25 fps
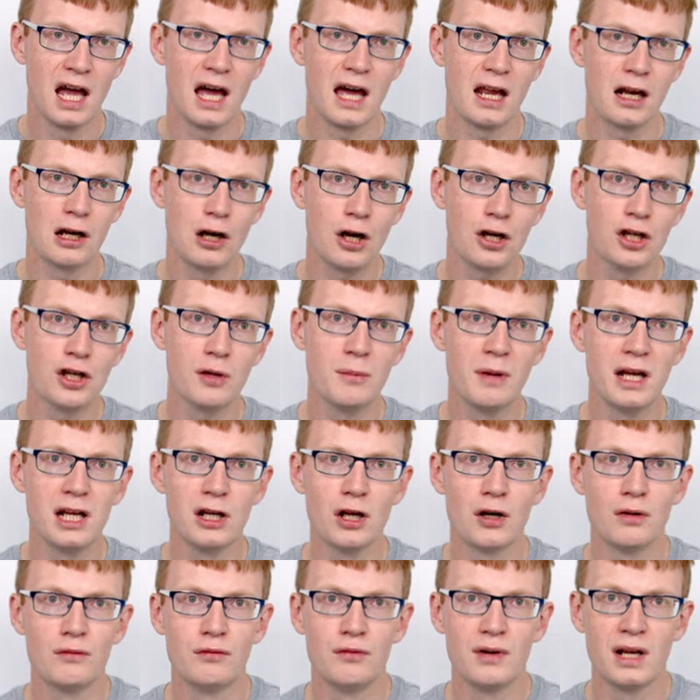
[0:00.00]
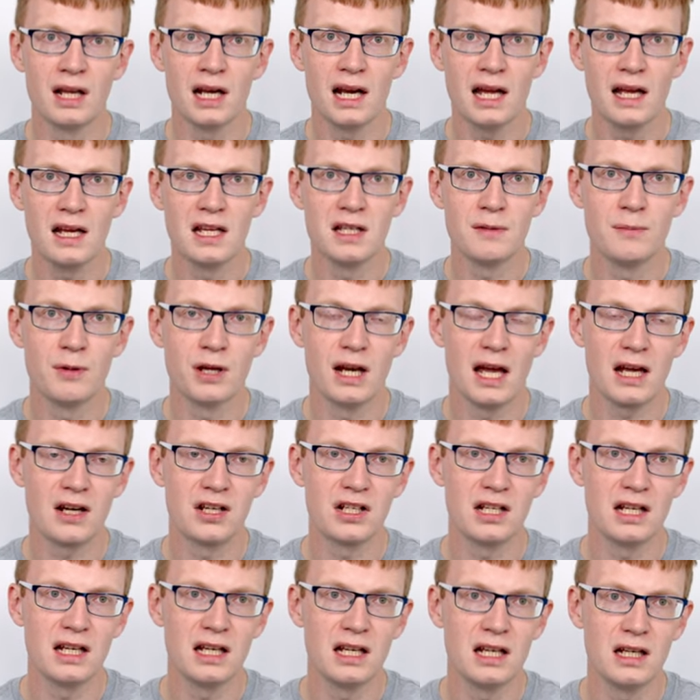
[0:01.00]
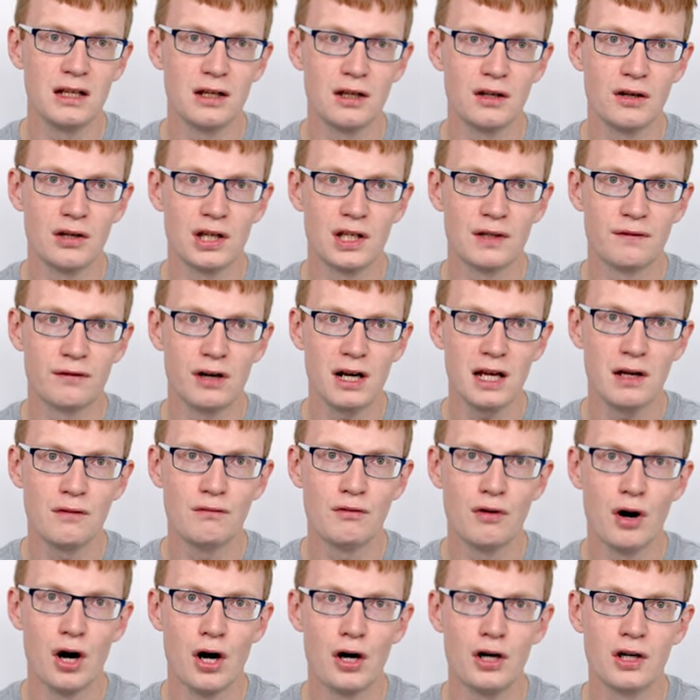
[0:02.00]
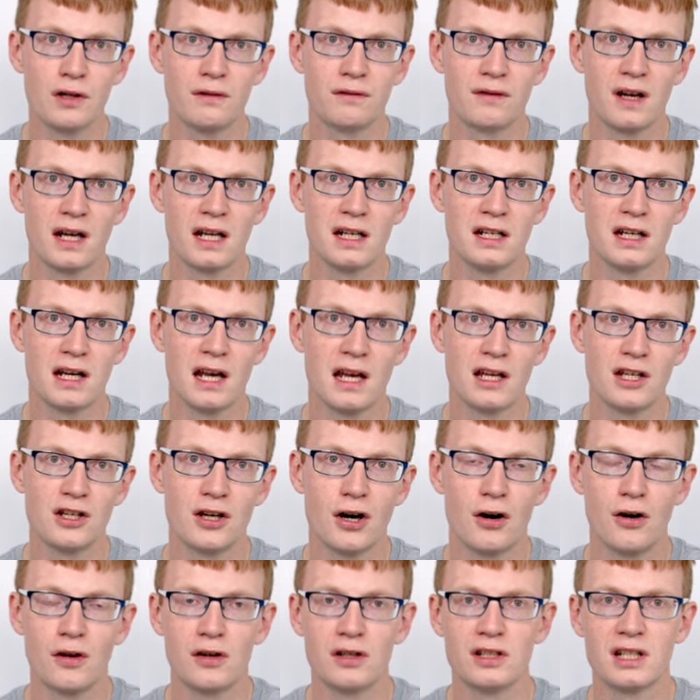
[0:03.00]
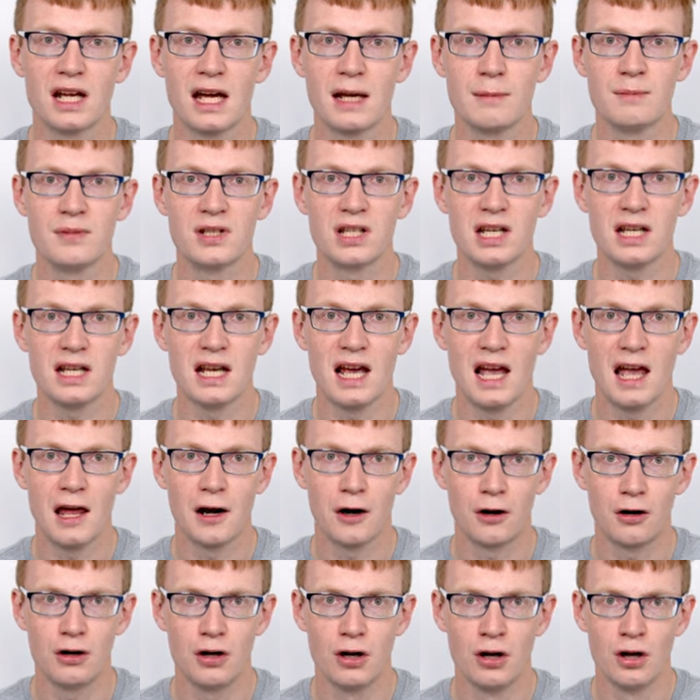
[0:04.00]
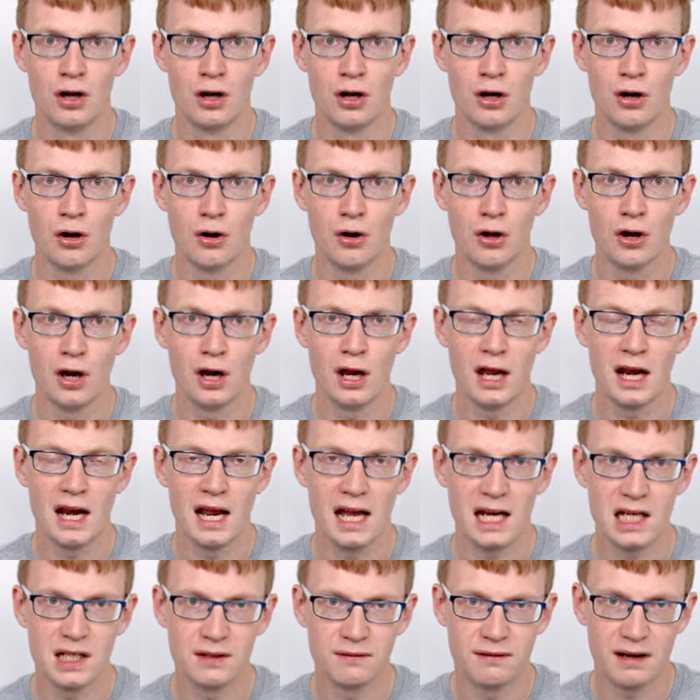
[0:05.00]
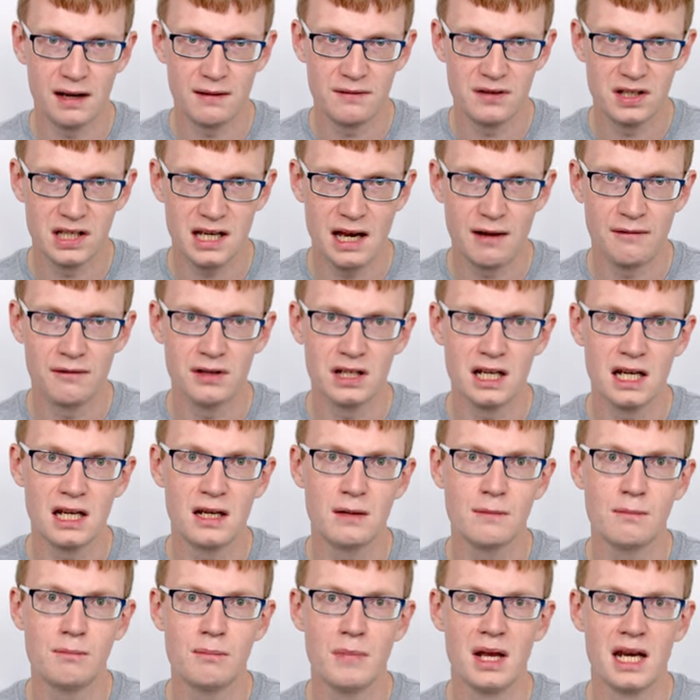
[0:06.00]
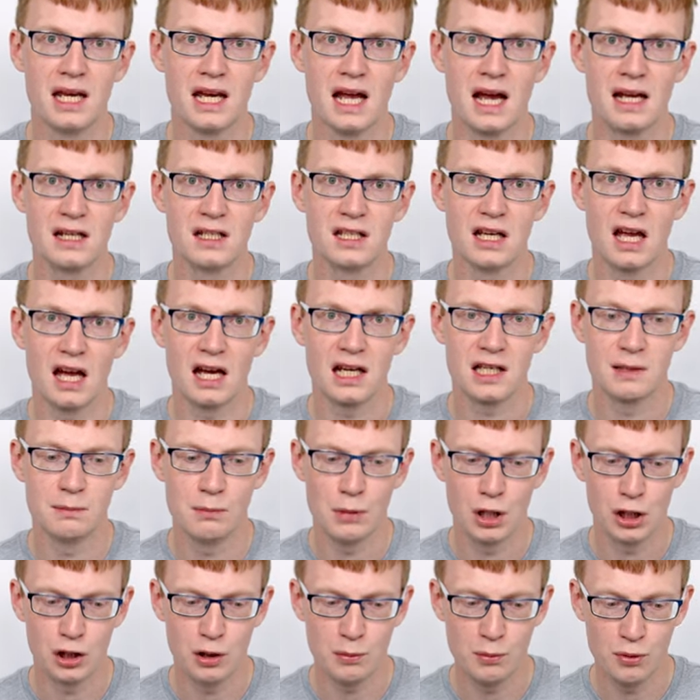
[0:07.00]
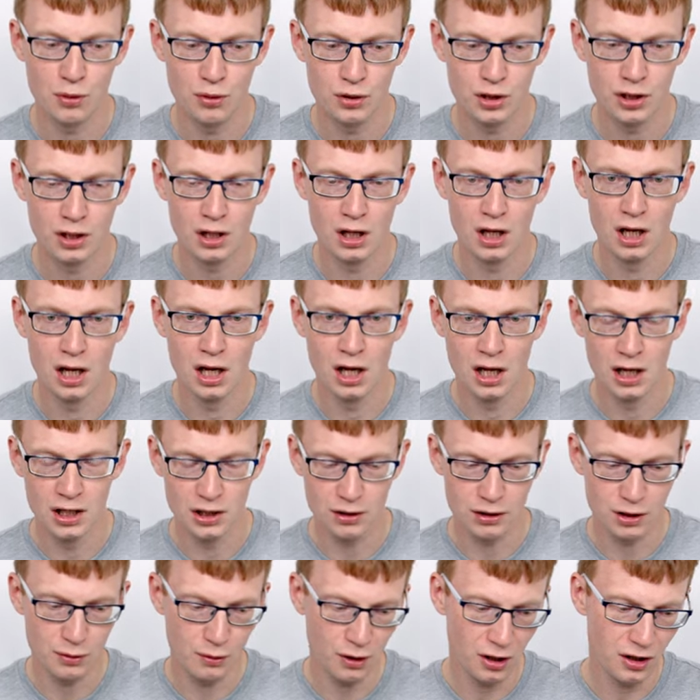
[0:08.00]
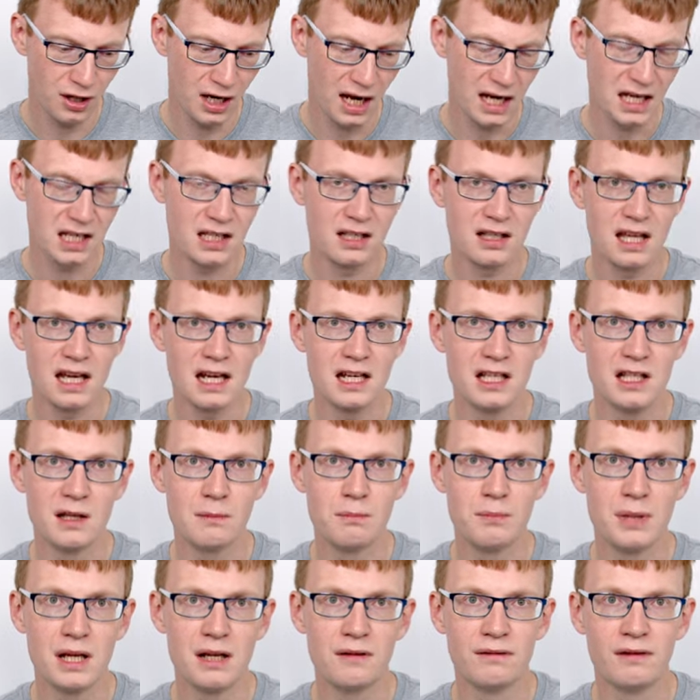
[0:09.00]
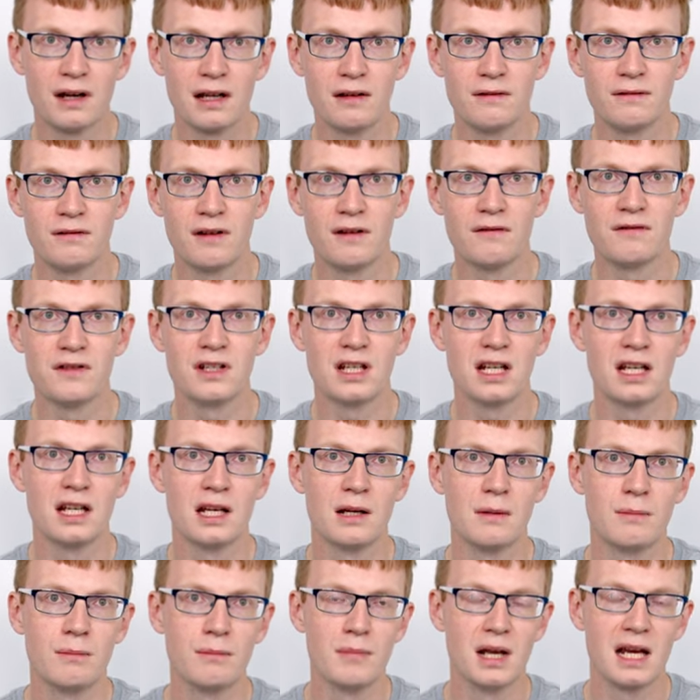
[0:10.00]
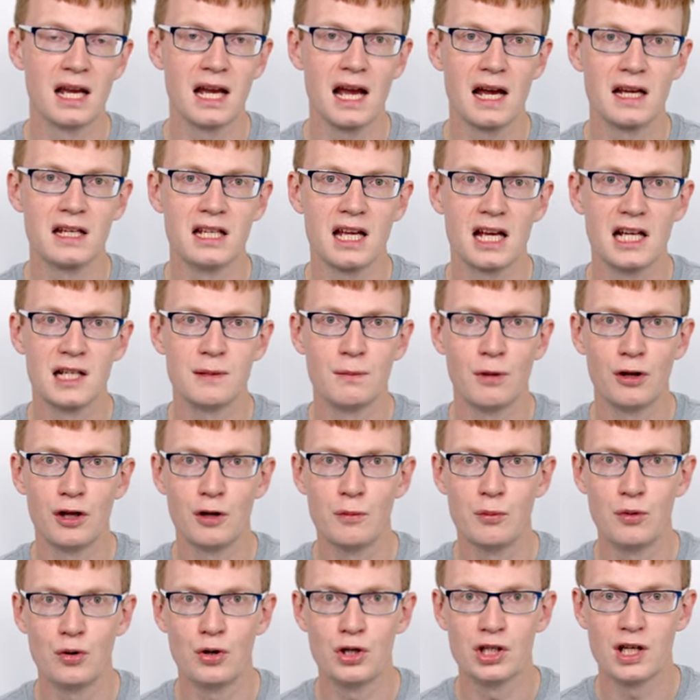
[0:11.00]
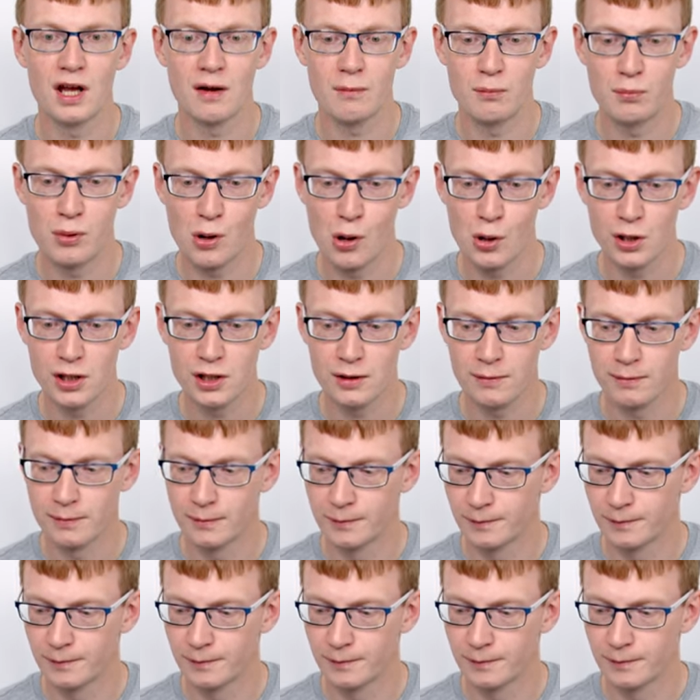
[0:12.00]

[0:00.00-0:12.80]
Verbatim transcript: And a lot of you may not realize, but actually it's very rare to find an internal Type-C header on an X570 mini ITX motherboard. So it's one of the nice things that B550 mini ITX motherboards have brought.